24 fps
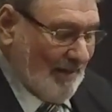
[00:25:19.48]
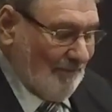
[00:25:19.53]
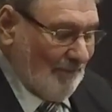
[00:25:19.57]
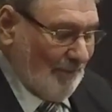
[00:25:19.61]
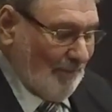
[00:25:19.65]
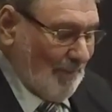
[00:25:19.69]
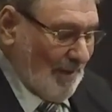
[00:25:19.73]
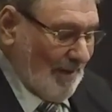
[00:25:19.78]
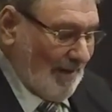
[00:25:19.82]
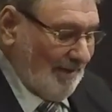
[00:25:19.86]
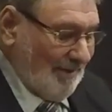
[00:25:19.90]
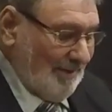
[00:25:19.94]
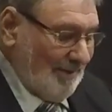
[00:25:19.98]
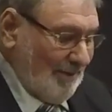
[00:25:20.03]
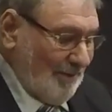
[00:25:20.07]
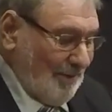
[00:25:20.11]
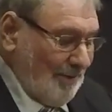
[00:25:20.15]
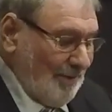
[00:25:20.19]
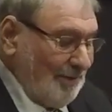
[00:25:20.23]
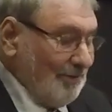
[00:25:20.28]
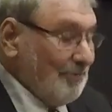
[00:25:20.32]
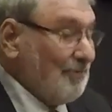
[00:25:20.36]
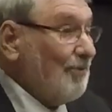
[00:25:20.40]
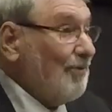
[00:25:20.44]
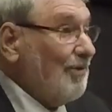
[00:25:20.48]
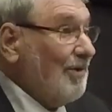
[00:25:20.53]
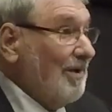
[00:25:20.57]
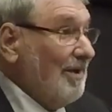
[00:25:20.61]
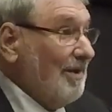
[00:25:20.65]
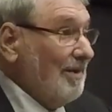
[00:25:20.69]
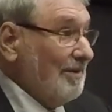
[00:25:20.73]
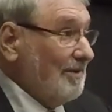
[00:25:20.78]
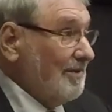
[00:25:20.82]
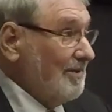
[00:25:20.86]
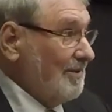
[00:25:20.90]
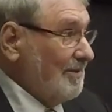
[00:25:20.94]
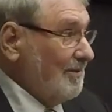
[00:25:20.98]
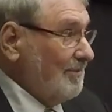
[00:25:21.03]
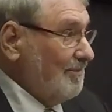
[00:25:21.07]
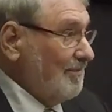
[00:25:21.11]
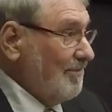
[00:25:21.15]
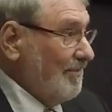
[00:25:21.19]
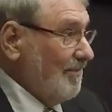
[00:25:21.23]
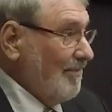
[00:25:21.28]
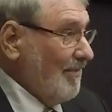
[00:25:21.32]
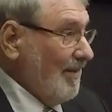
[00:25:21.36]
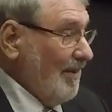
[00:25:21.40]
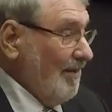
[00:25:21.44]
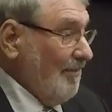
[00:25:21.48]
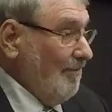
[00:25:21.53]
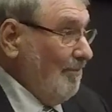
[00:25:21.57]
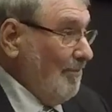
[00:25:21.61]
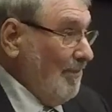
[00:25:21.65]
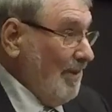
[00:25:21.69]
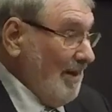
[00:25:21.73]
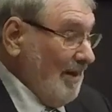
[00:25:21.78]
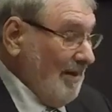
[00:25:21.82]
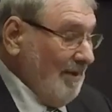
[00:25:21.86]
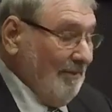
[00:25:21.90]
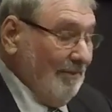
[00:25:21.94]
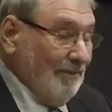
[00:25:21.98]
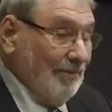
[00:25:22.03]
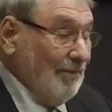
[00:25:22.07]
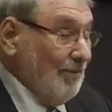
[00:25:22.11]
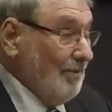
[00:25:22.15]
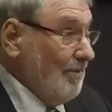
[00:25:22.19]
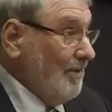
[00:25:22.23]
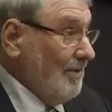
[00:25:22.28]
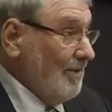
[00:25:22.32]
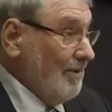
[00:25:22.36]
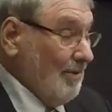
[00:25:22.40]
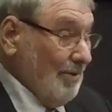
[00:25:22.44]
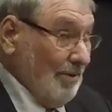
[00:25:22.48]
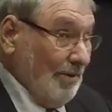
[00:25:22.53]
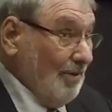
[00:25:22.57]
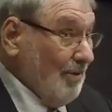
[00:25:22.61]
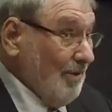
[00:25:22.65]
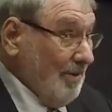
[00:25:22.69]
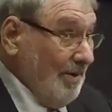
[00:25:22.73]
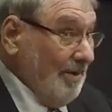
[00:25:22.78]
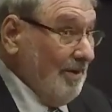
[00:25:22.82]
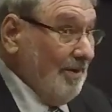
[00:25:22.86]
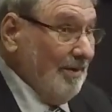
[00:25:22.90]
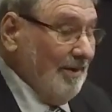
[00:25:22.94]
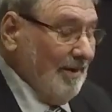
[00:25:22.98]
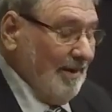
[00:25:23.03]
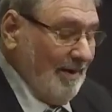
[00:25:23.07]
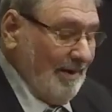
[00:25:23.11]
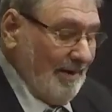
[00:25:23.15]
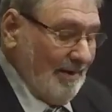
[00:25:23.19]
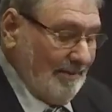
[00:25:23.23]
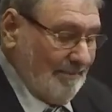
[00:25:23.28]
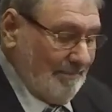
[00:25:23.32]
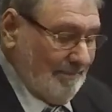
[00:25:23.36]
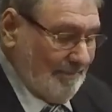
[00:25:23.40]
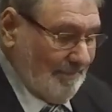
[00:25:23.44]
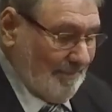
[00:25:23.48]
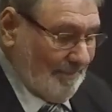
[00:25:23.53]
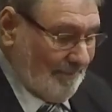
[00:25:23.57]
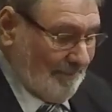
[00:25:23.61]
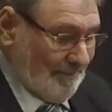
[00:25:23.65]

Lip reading: Even my dearest friends, many of you are here tonight,